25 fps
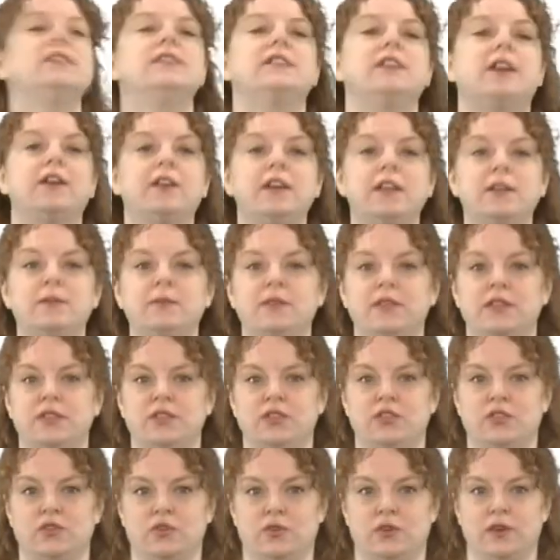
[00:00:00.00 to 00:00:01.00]
Starting with
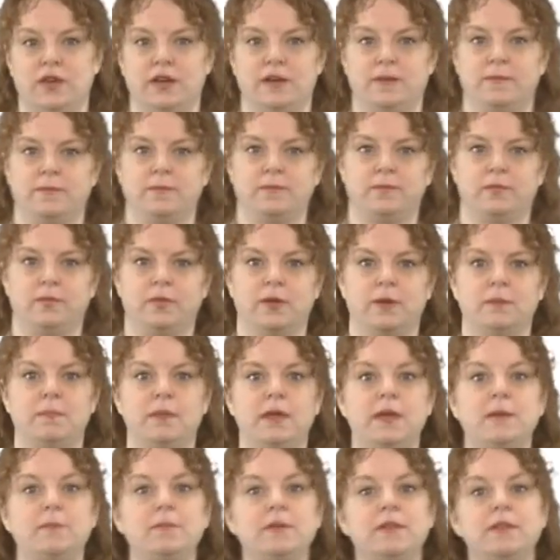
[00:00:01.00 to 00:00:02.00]
a story.
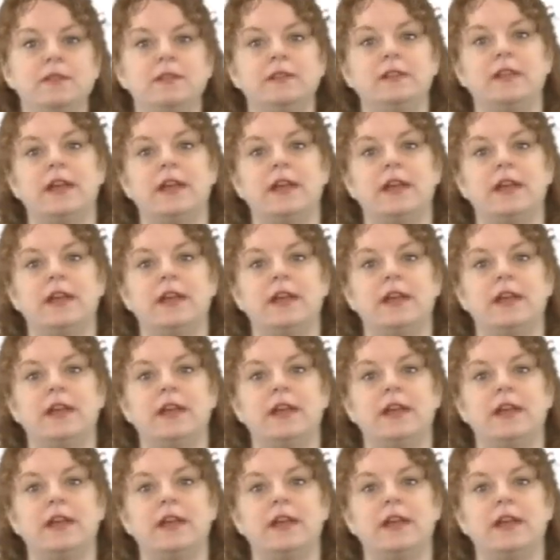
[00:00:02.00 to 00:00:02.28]
People